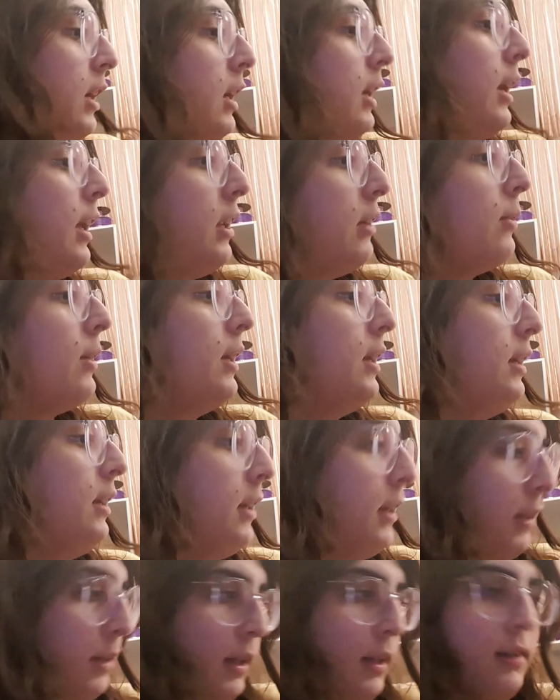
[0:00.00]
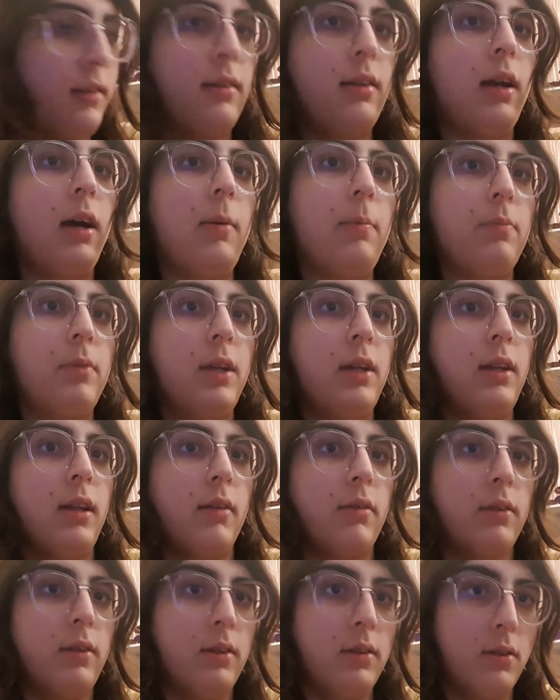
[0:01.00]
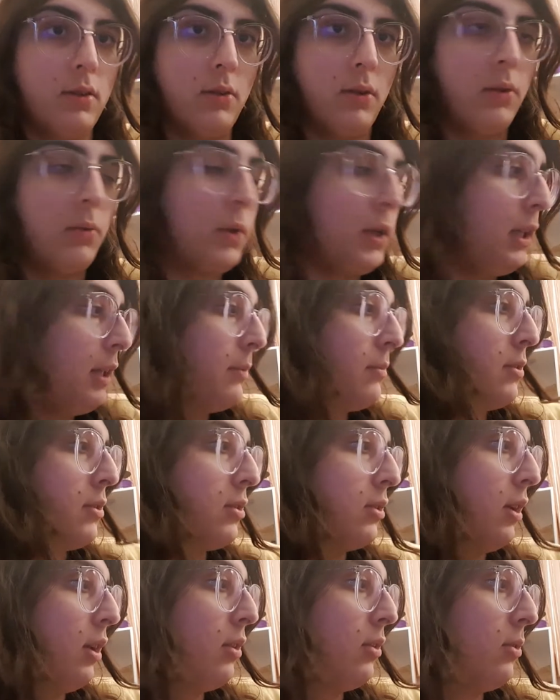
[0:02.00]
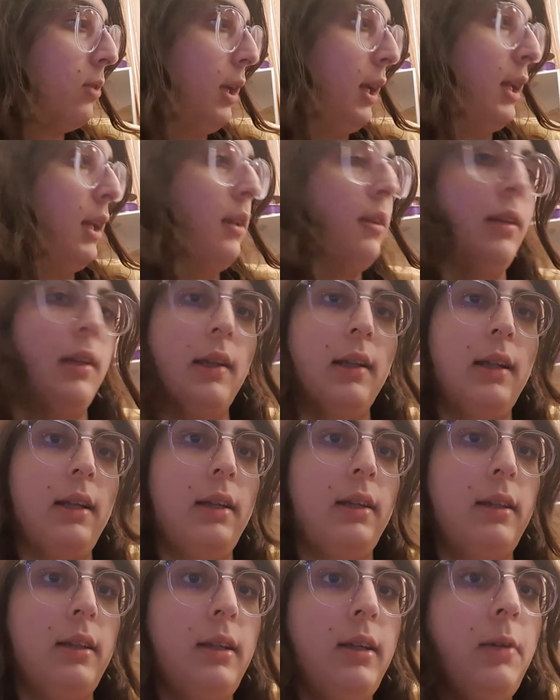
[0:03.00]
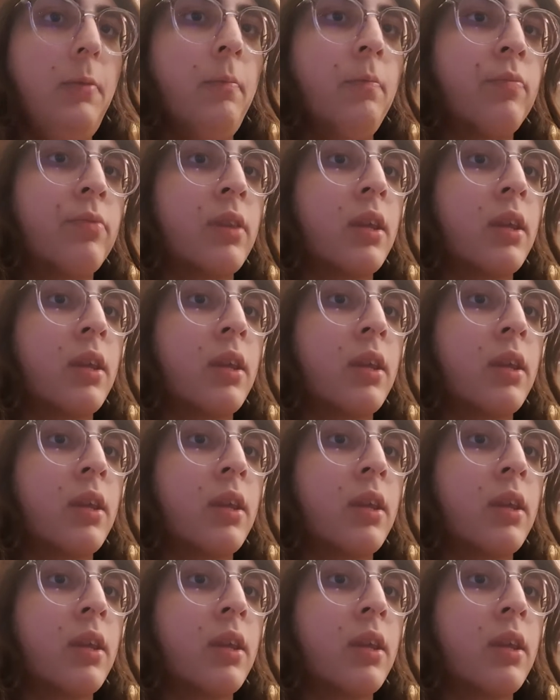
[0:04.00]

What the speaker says: Anyway, that's the update. Everything's going well. I'm just not doing anything lately.